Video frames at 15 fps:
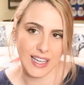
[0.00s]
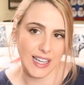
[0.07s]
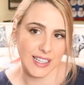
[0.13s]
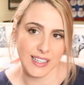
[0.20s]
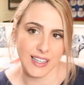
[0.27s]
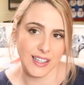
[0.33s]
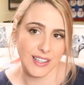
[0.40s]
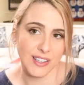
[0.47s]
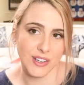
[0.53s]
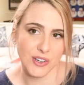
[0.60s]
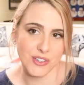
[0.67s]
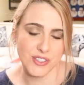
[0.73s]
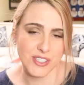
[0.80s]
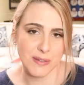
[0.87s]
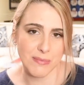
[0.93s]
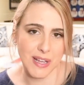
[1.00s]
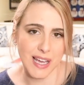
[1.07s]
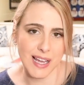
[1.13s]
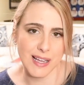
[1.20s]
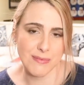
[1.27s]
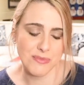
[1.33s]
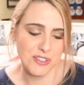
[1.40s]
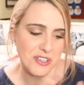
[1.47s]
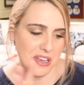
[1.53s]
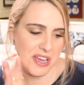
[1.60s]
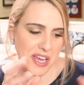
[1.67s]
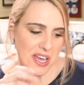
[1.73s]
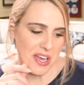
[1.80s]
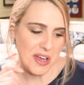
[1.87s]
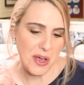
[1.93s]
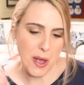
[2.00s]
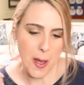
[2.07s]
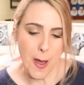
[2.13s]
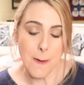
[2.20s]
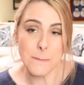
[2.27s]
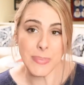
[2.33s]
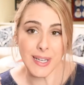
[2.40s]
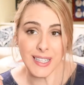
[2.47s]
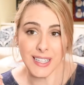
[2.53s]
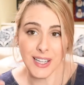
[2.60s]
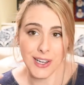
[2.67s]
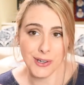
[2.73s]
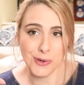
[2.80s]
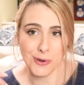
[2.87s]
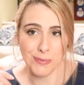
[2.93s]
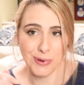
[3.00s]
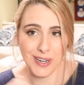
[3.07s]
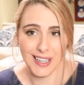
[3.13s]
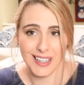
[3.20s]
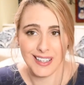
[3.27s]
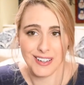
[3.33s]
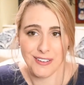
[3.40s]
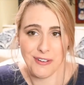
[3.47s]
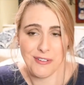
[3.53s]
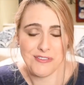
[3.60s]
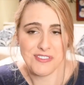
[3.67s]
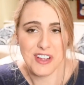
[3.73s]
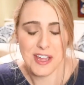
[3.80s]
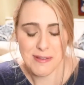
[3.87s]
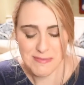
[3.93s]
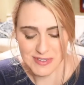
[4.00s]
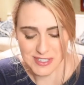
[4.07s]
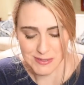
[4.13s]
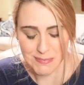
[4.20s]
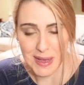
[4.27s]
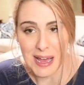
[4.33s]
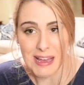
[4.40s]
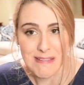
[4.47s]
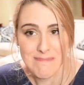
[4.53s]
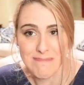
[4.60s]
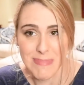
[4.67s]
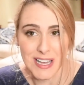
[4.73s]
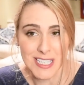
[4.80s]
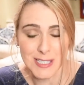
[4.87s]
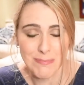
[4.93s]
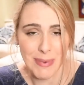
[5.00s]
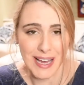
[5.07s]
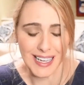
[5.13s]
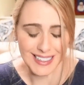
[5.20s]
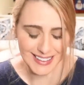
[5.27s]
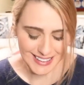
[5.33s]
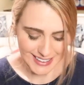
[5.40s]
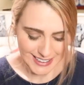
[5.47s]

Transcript: you know, sometimes a pillow or putting it in a frame is my best bet.